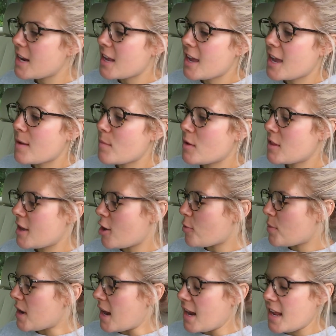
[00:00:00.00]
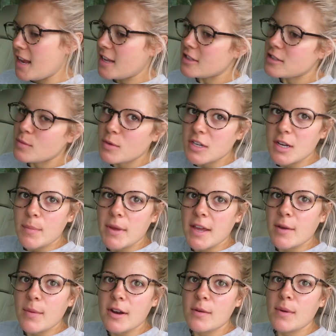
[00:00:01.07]
a.m. and they open at 8, so we're going to
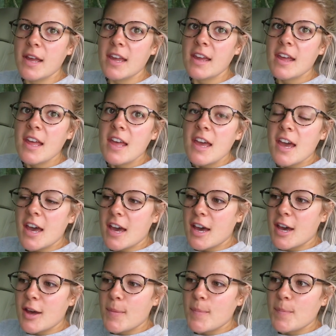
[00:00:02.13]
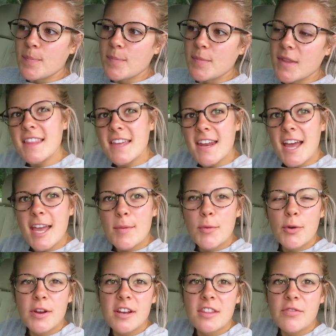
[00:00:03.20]
pick right away. Um, and then I'm
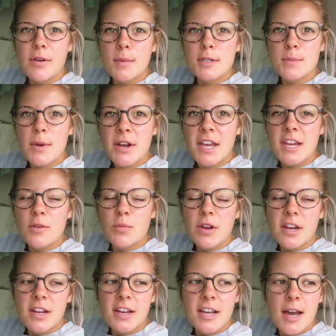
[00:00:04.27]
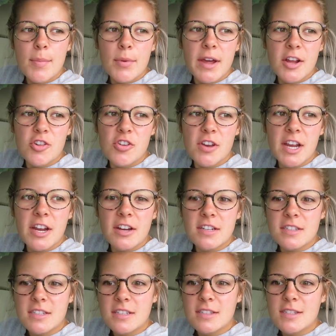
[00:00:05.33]
going to the farmer's market and running a couple extra
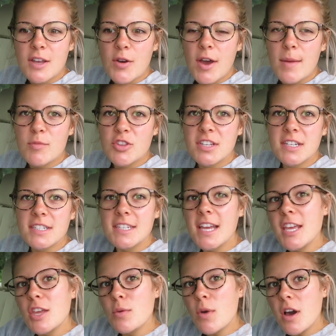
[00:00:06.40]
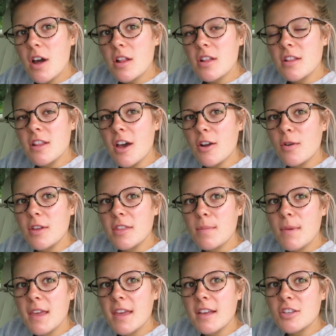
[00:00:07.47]
errands. So I'm just going to take you all along with
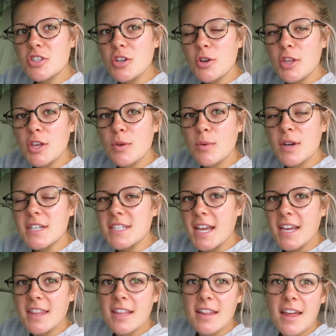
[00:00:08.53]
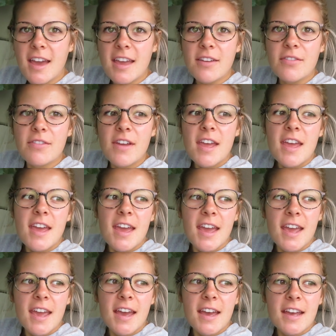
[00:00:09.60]
me show you a day in the life
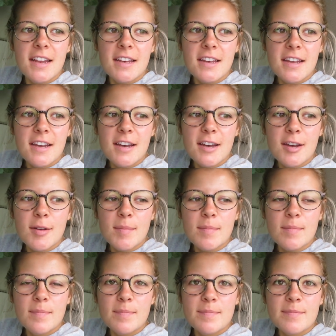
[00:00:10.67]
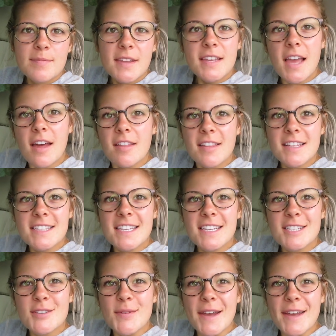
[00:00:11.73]
and um, yeah, let's get to